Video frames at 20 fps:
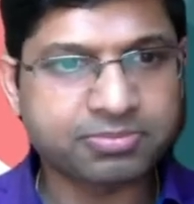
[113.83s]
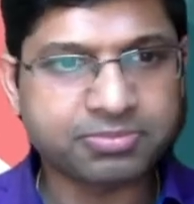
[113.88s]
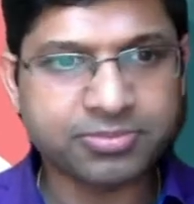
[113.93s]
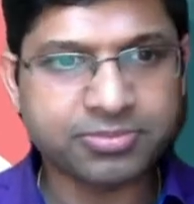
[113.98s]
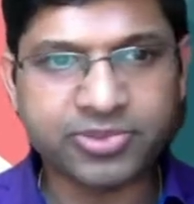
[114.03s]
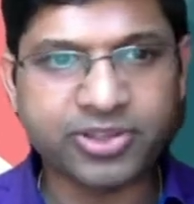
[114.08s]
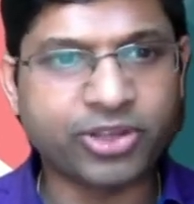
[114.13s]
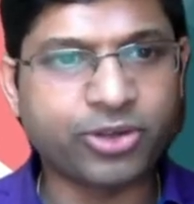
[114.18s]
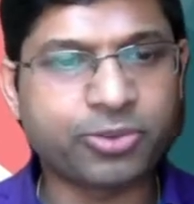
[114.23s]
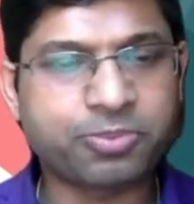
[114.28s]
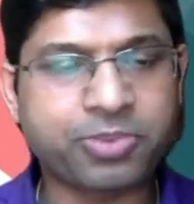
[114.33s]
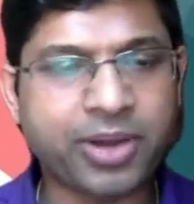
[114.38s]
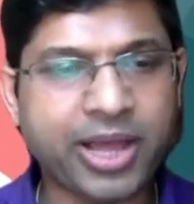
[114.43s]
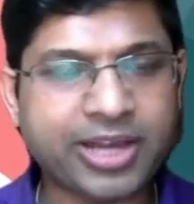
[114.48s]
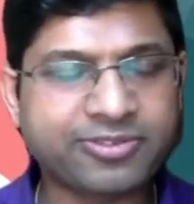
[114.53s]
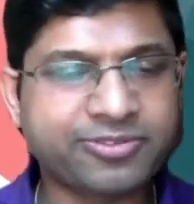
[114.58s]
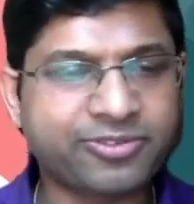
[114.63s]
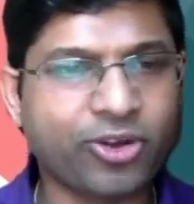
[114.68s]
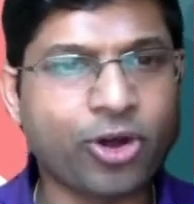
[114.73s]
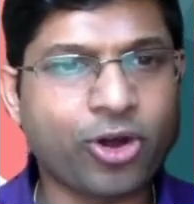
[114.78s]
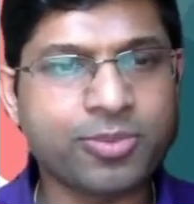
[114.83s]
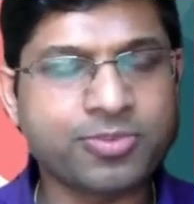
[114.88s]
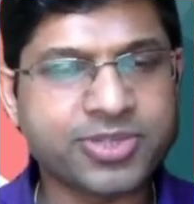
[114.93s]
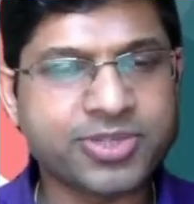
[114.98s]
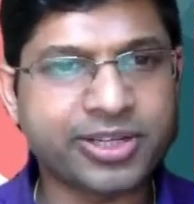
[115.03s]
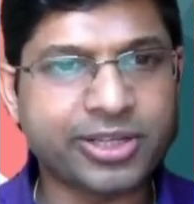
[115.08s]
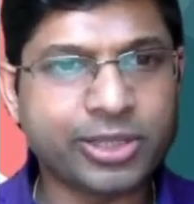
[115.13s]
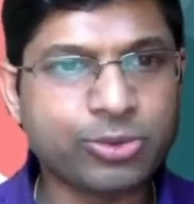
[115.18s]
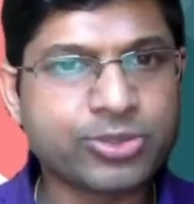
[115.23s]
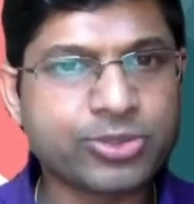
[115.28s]
your platforms, and
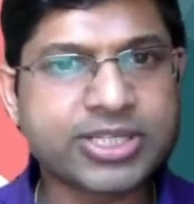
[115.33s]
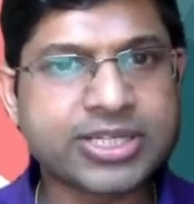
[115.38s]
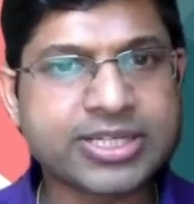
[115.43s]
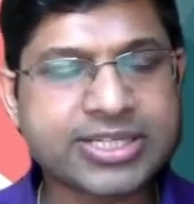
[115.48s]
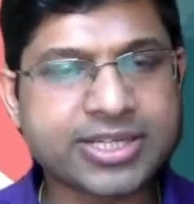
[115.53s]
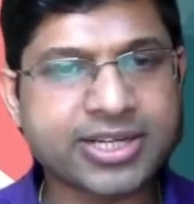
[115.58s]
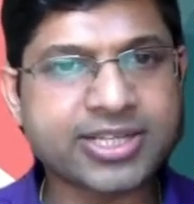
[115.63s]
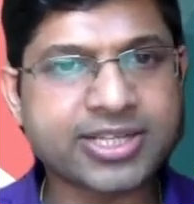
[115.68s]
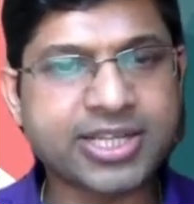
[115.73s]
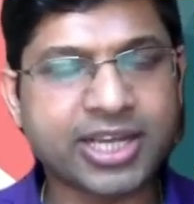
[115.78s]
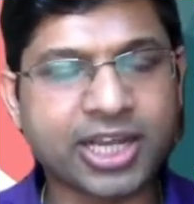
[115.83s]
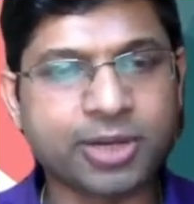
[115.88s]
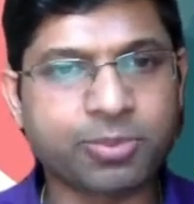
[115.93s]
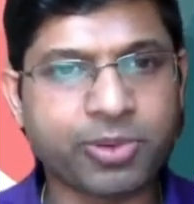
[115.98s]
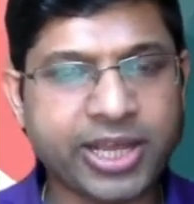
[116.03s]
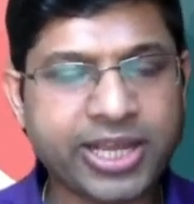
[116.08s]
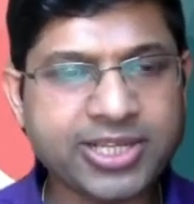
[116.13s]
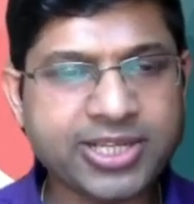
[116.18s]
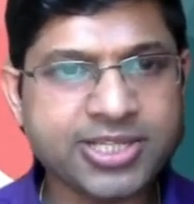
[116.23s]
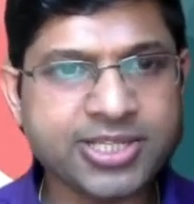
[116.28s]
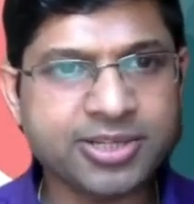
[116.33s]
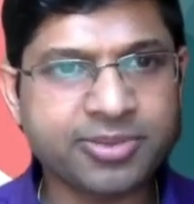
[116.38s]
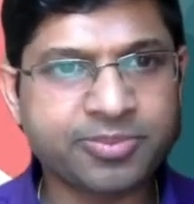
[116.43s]
users in a single place.